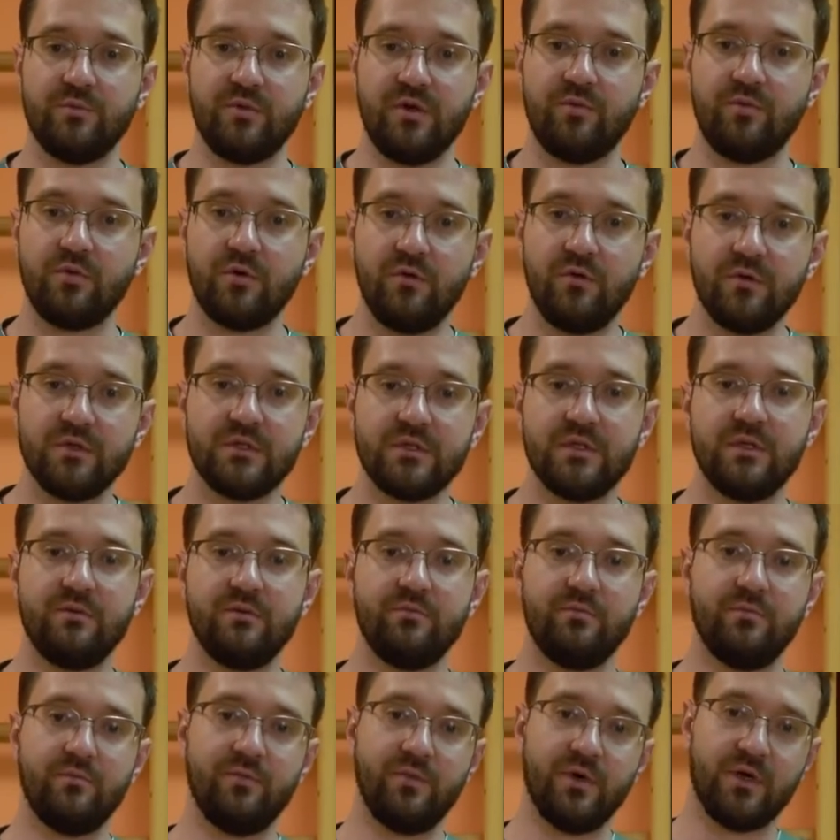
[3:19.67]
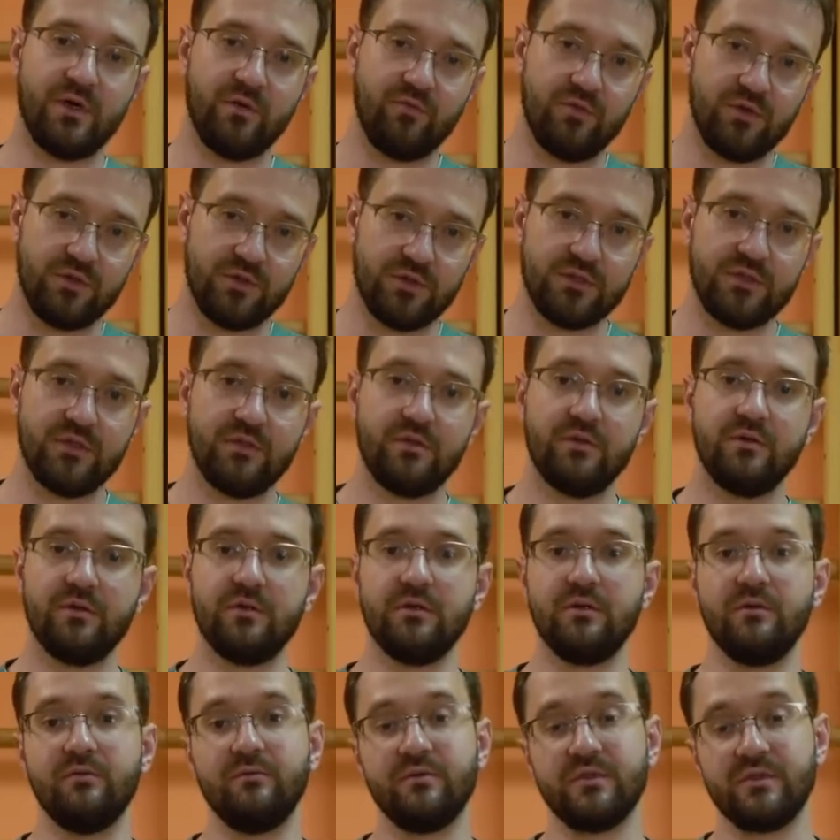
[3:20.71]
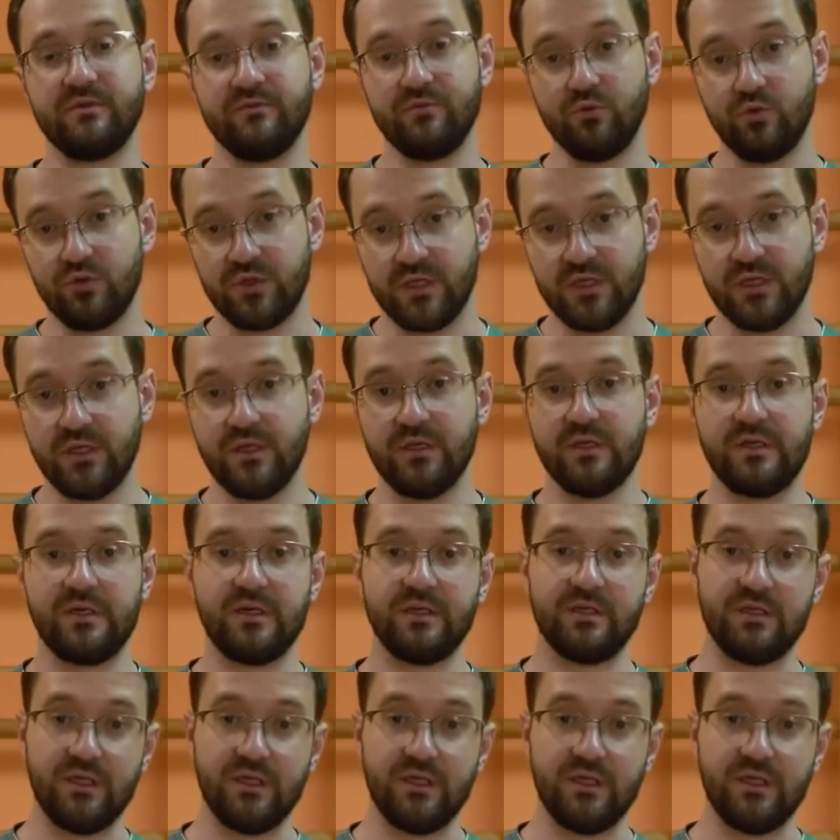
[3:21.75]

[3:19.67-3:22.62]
Then you can try to work with internal rotation.